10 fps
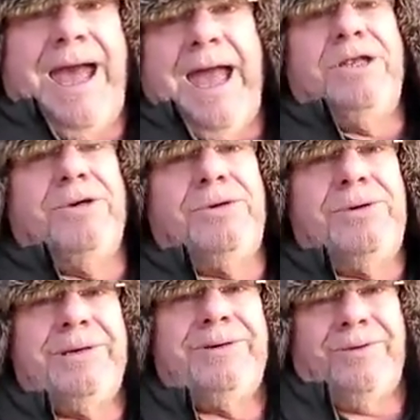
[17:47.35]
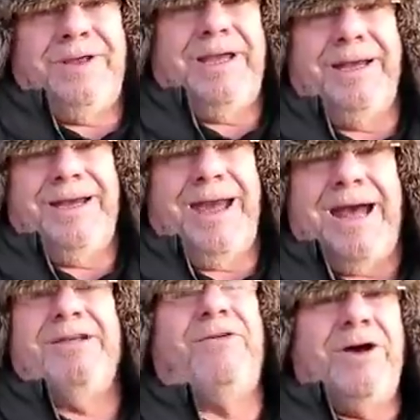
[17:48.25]
annual, or the
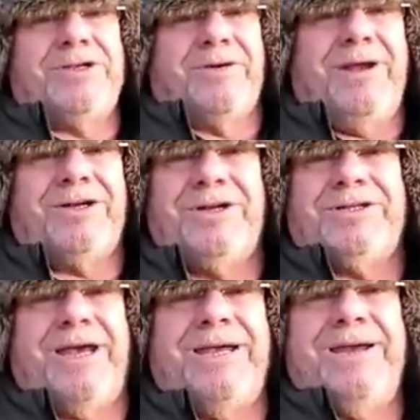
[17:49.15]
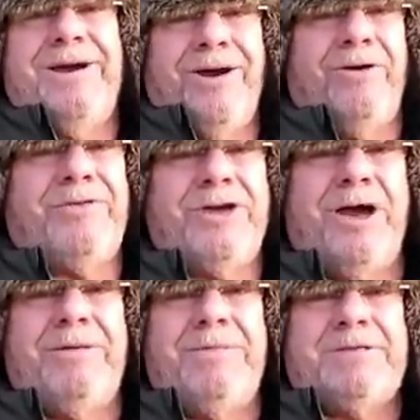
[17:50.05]
anniversary, I should say, of the
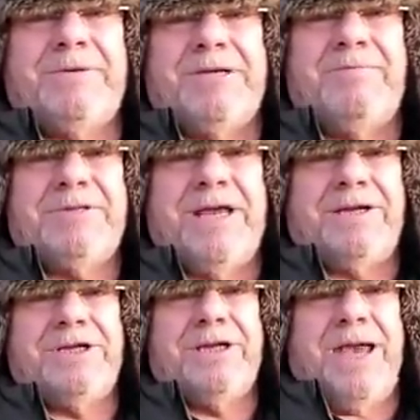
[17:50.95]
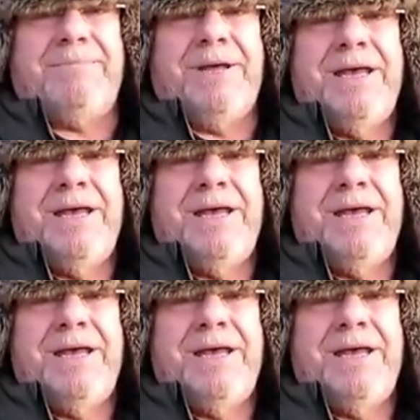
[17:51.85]
Kirby Mispleton Protection Camp.